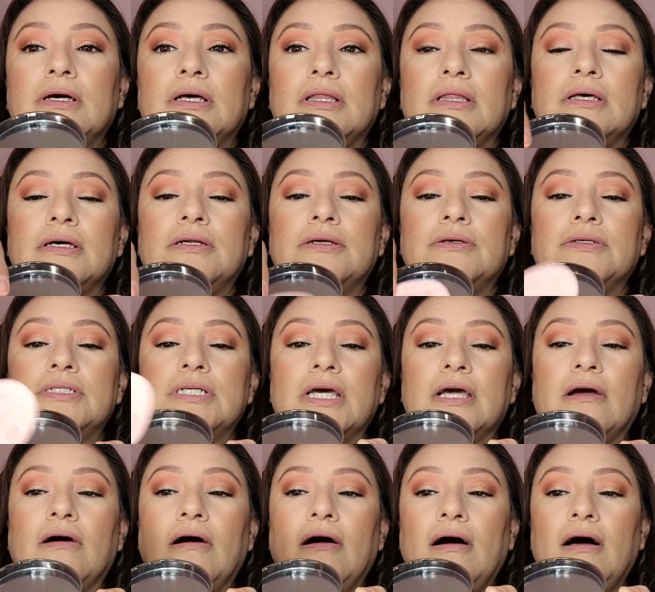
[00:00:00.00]
a lid you
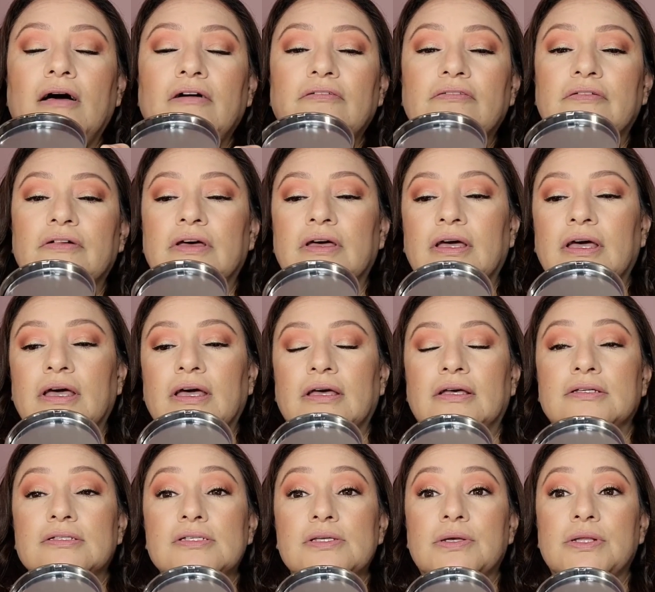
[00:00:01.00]
take off.
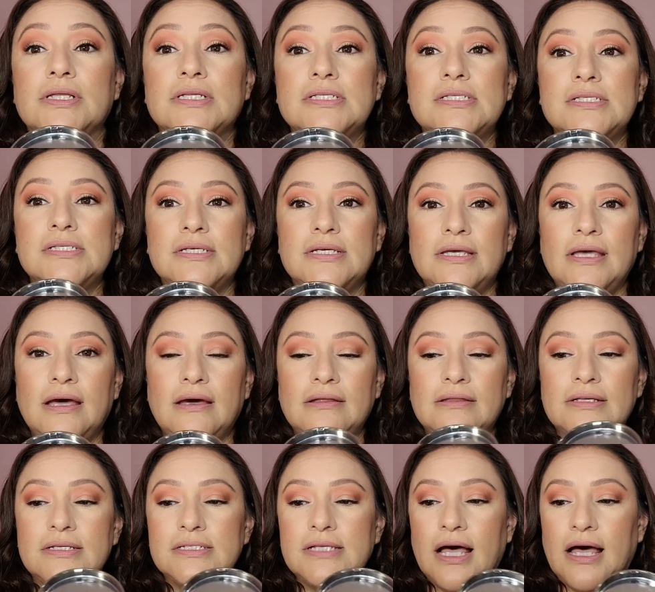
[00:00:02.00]
So let's see how
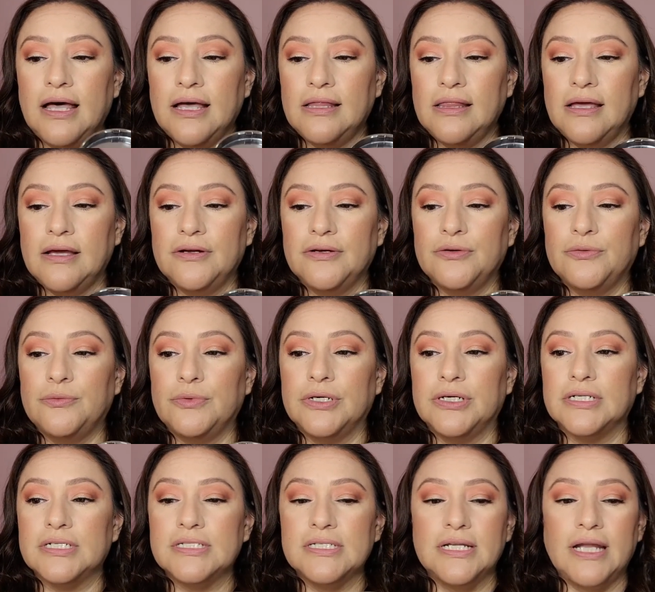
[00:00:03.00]
this highlighter
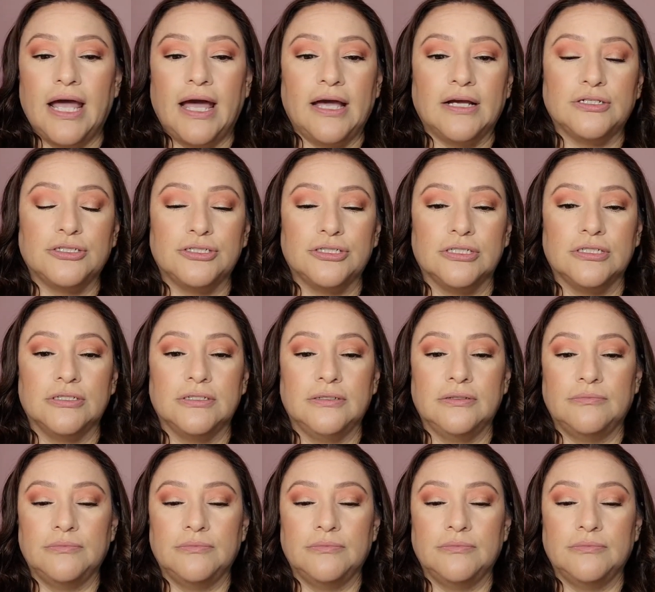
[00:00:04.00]
works in action.